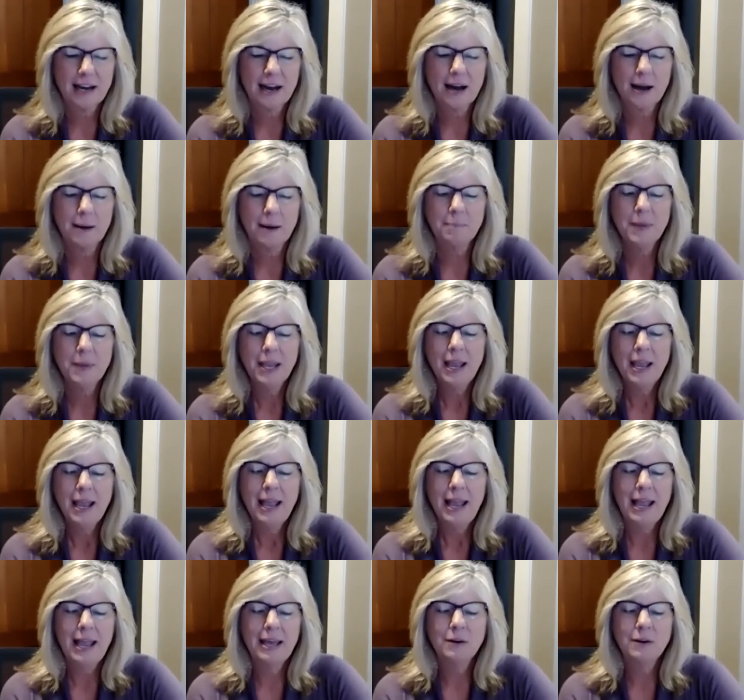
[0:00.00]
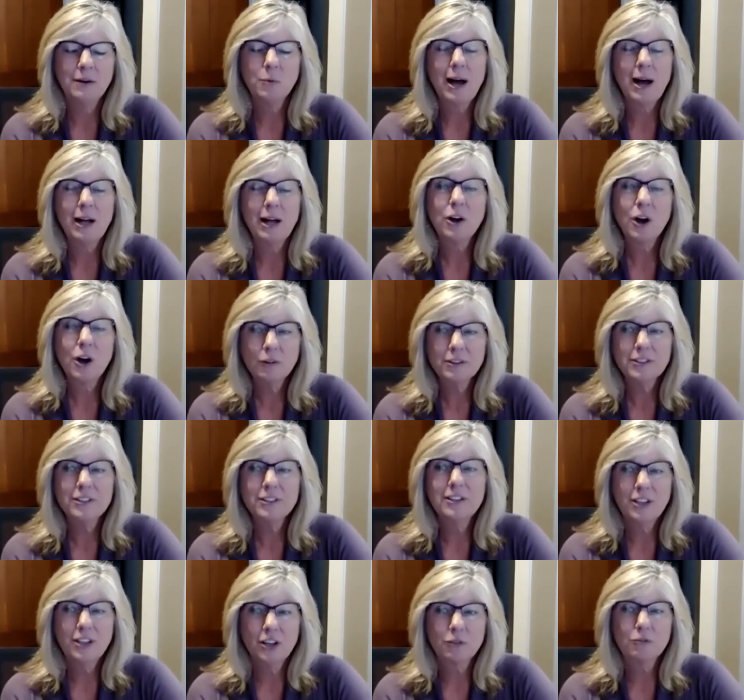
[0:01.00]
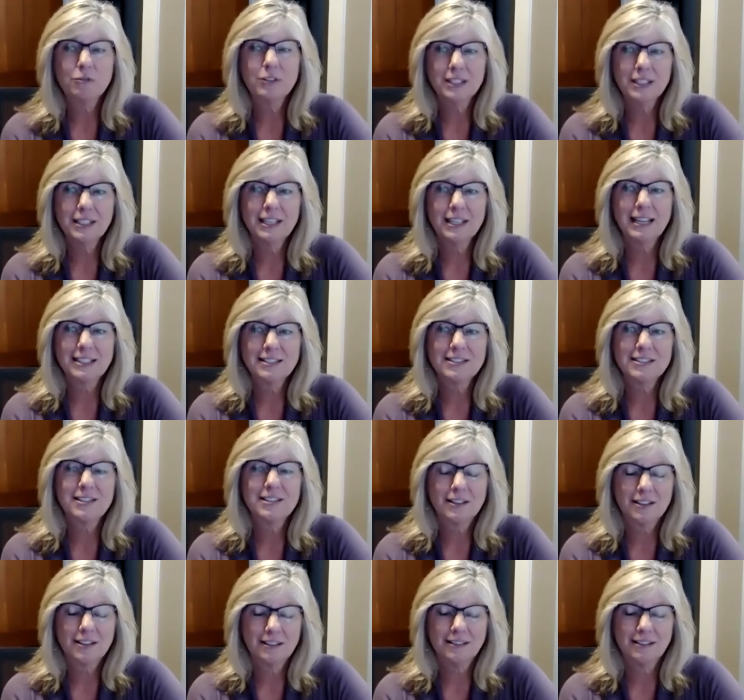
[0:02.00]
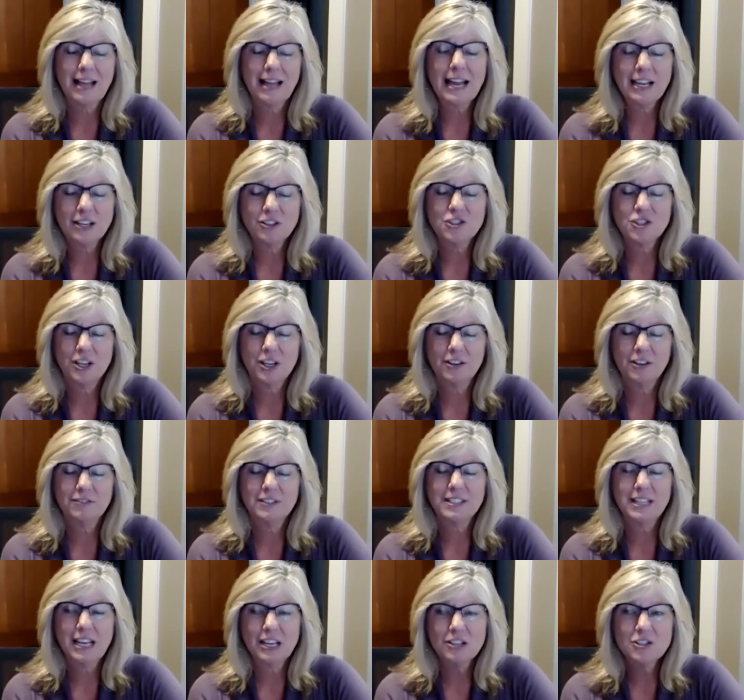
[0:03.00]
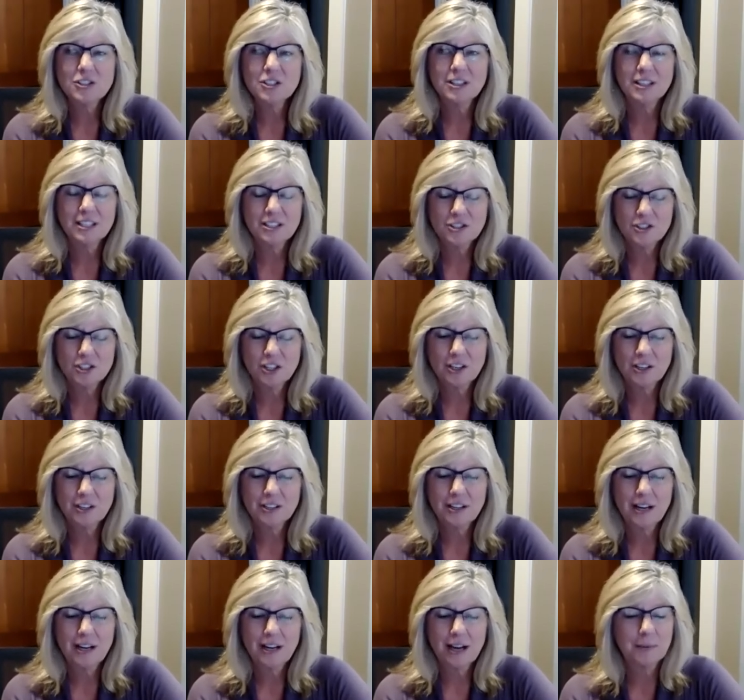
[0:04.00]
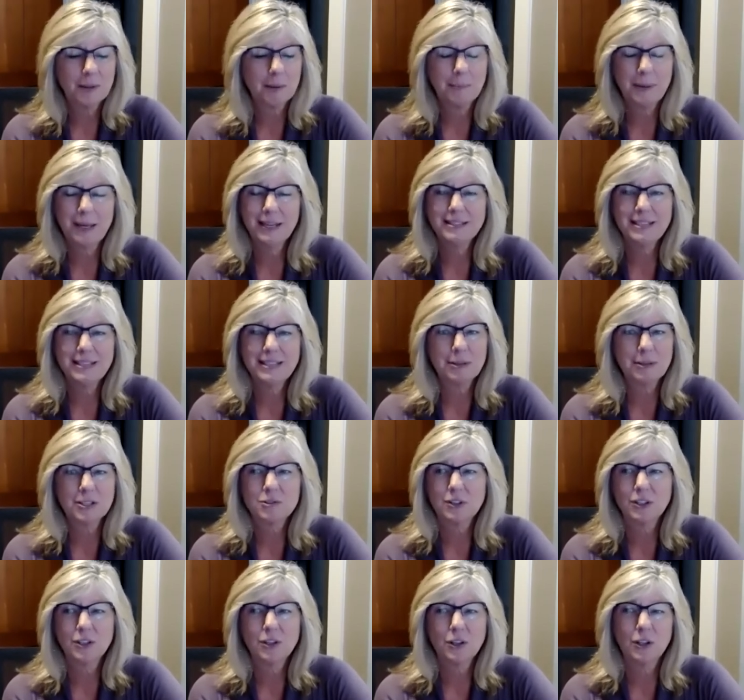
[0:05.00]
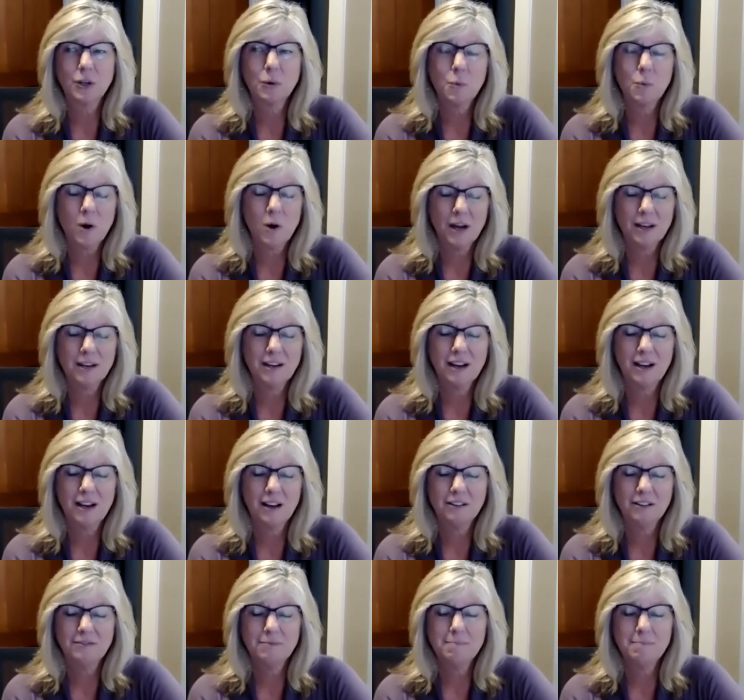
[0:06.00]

Um, and while COVID, you know, really gets the lion's share of attention this year, um, the pandemic's really only one of